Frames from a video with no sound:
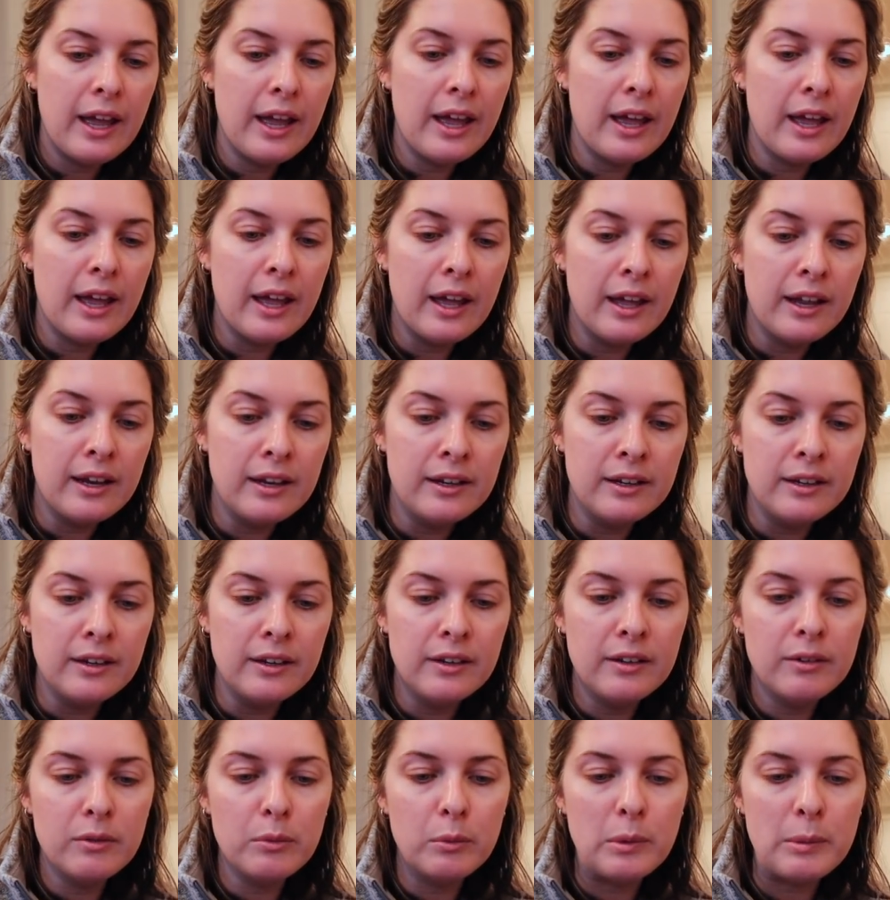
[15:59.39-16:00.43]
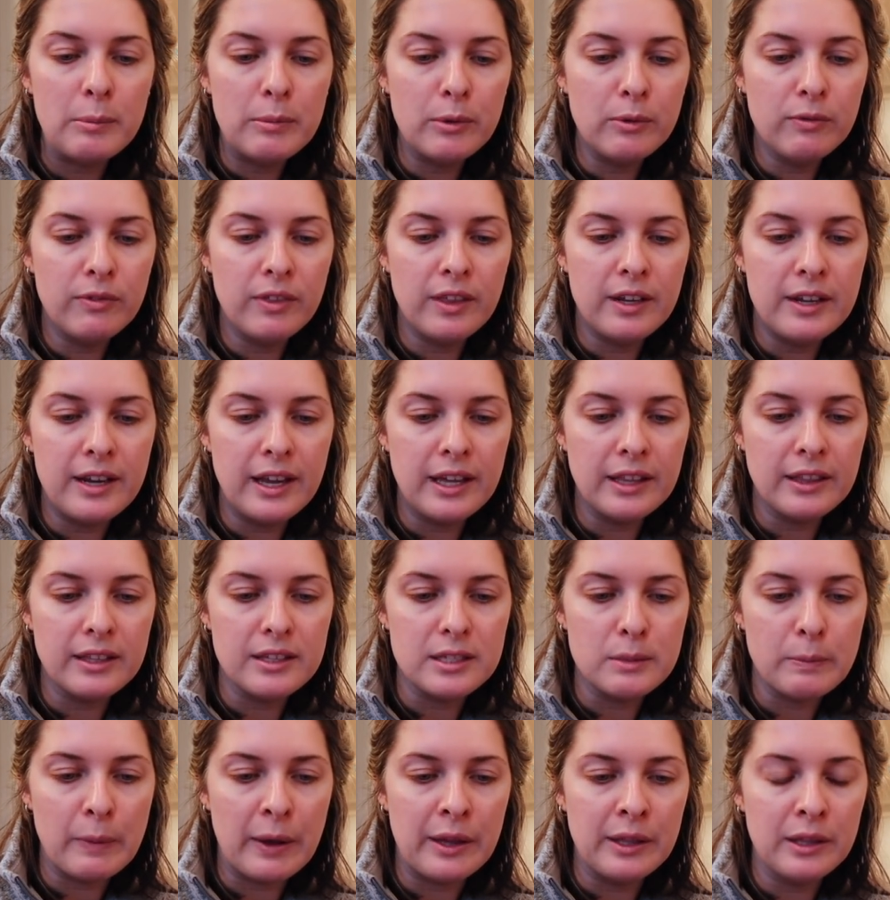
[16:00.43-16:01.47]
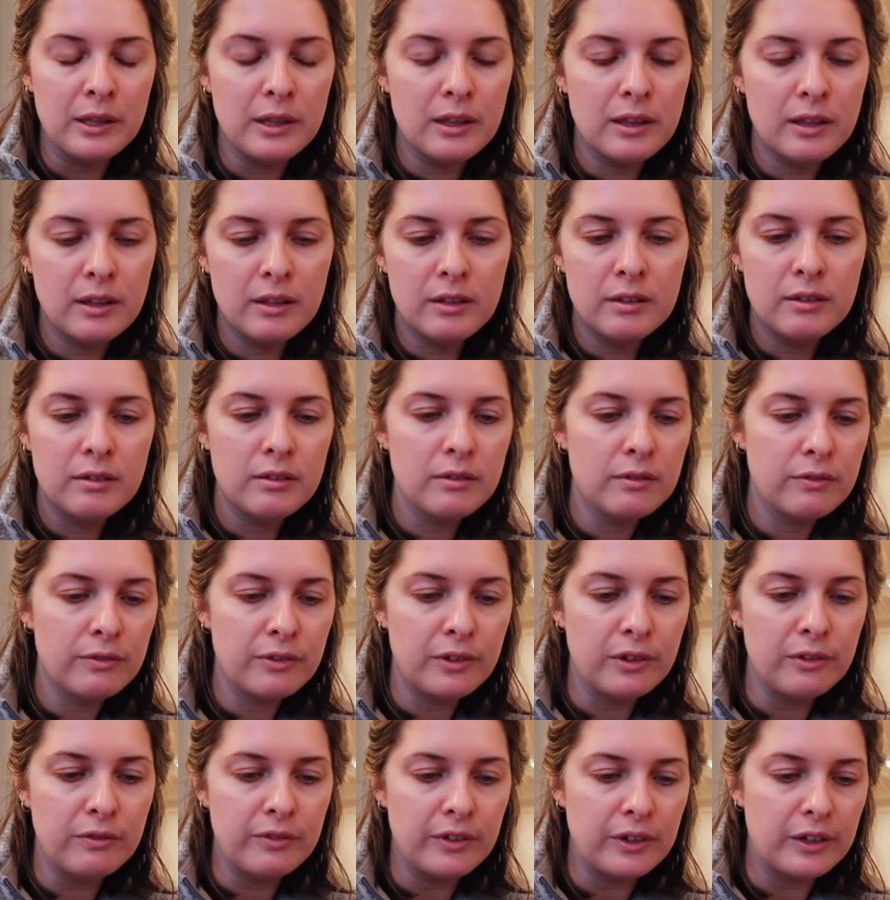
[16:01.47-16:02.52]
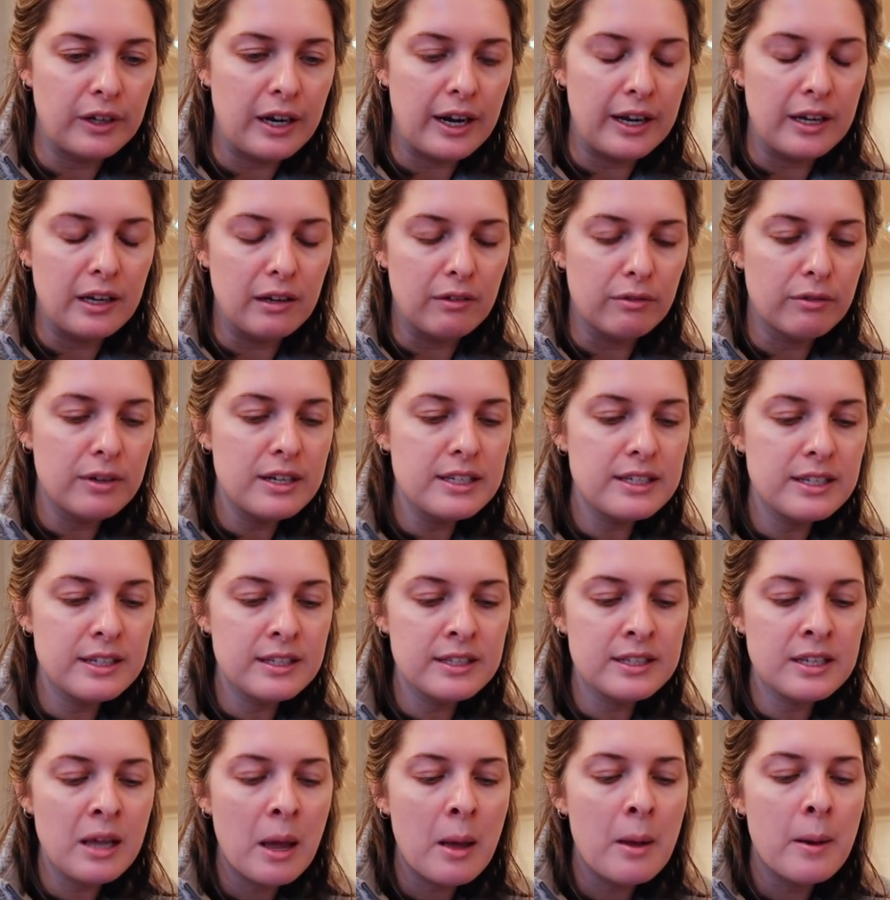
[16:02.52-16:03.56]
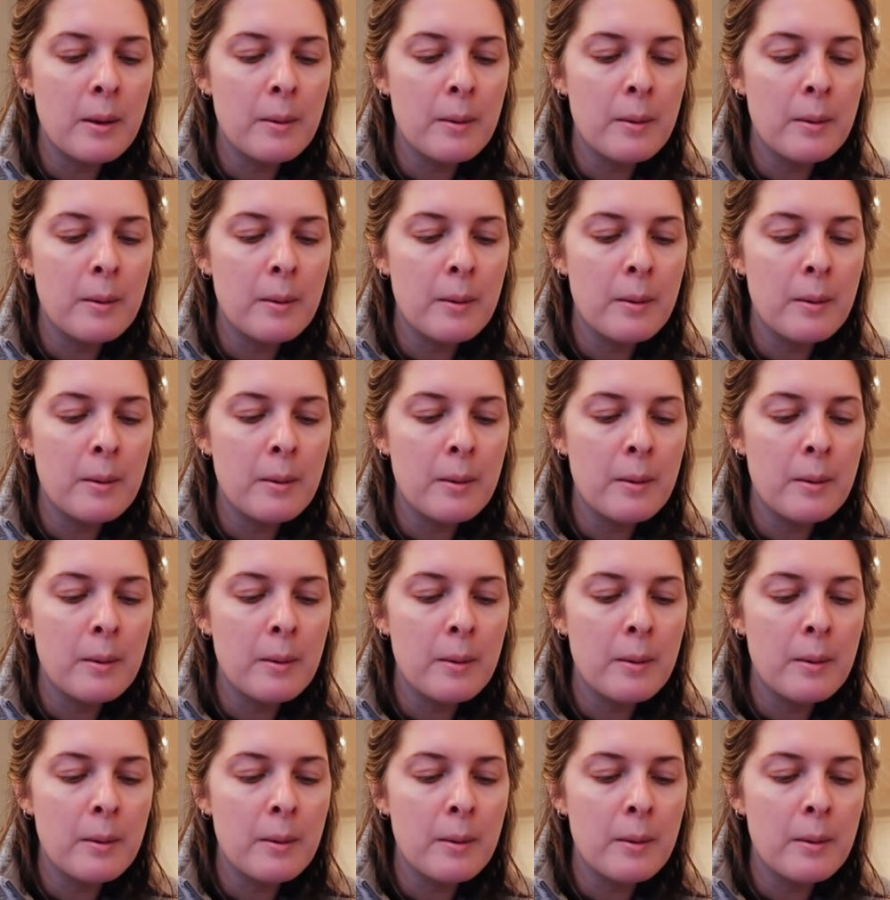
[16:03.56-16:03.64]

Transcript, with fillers: And we moved the date this month for a variety of reasons.